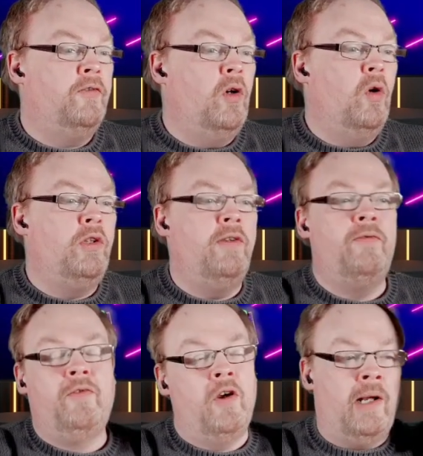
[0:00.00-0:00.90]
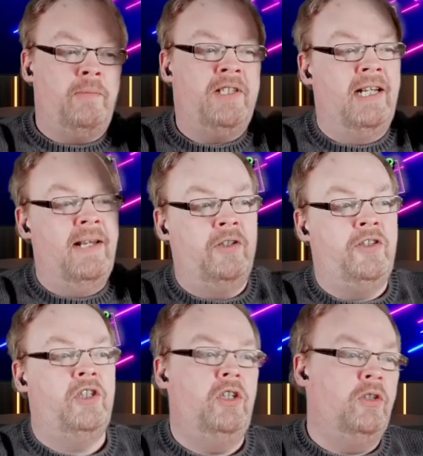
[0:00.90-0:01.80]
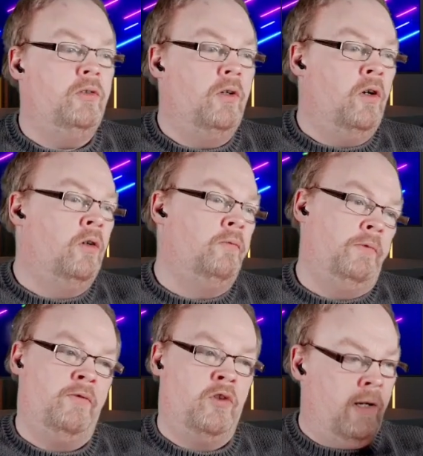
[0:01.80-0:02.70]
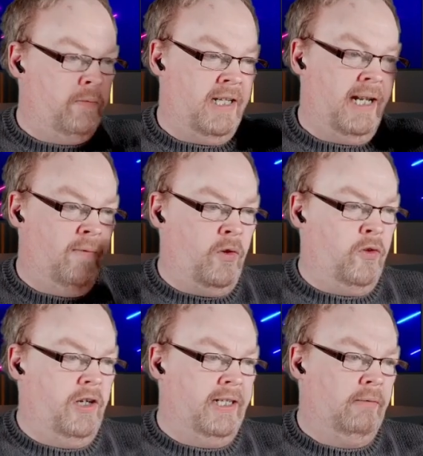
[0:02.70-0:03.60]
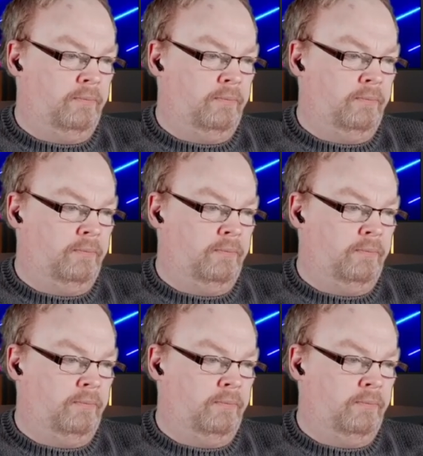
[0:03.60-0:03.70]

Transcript: oh, you've gone up to level 2 or you've gone up to level 3.